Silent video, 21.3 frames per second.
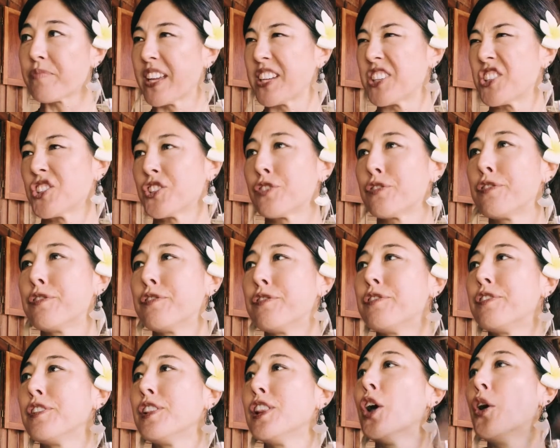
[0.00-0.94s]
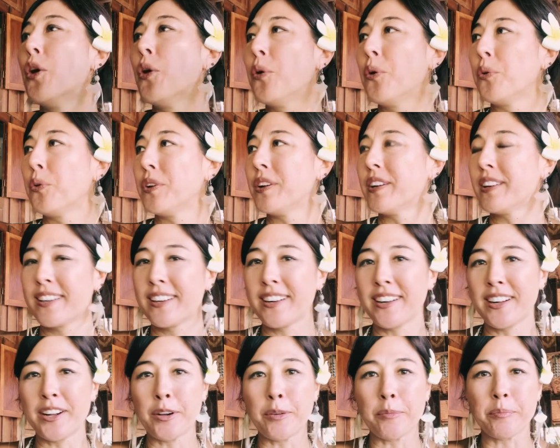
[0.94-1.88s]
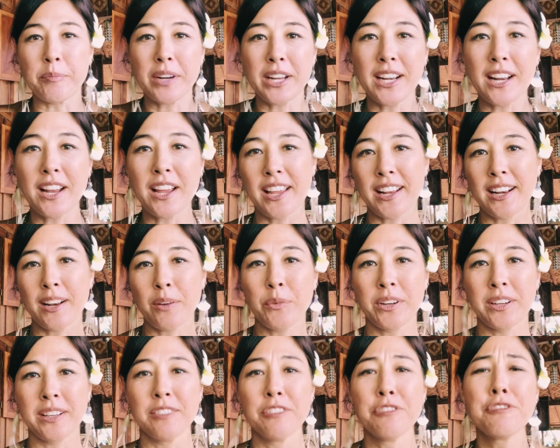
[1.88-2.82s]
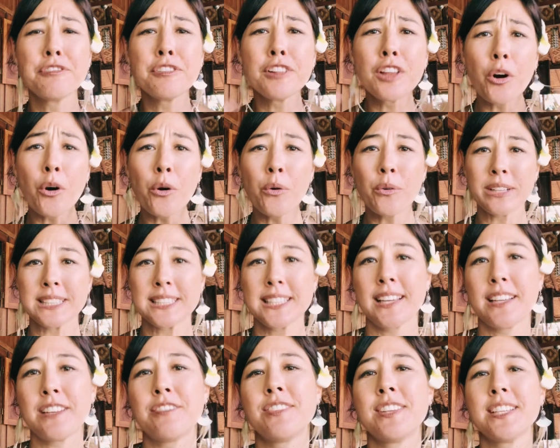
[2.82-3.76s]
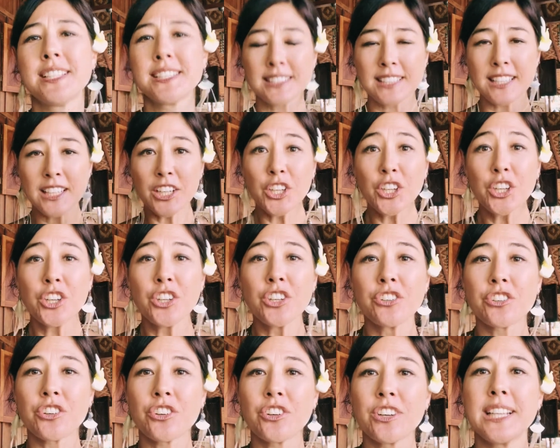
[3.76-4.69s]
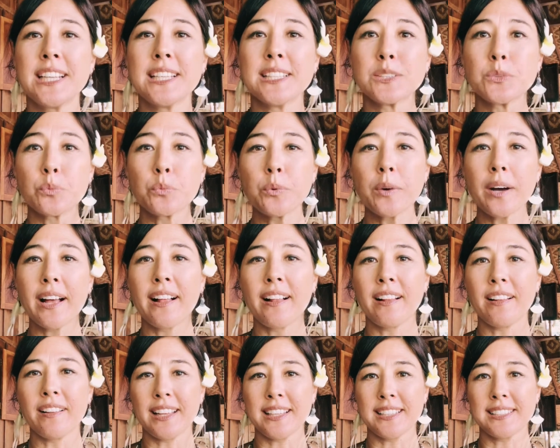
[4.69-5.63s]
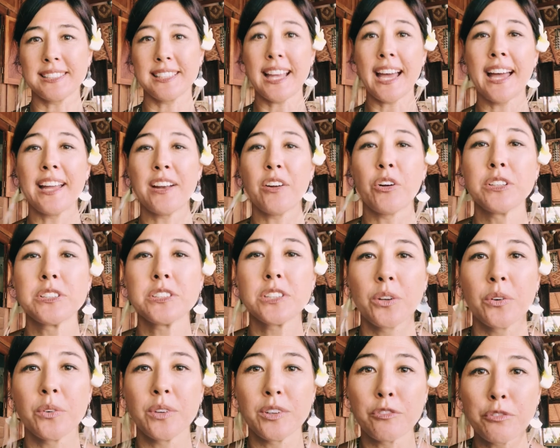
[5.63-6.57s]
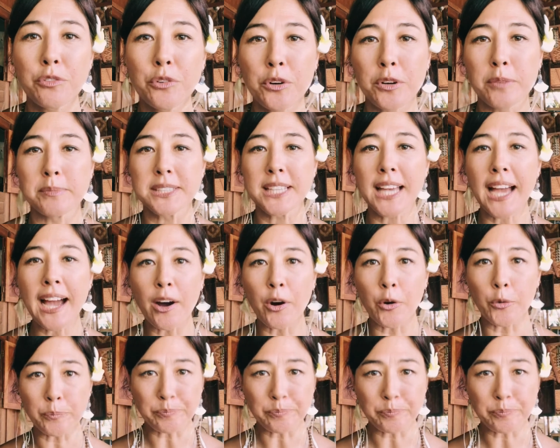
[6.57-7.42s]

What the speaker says: just flowed, and I want to flow inside of this journey, as well as that also informs how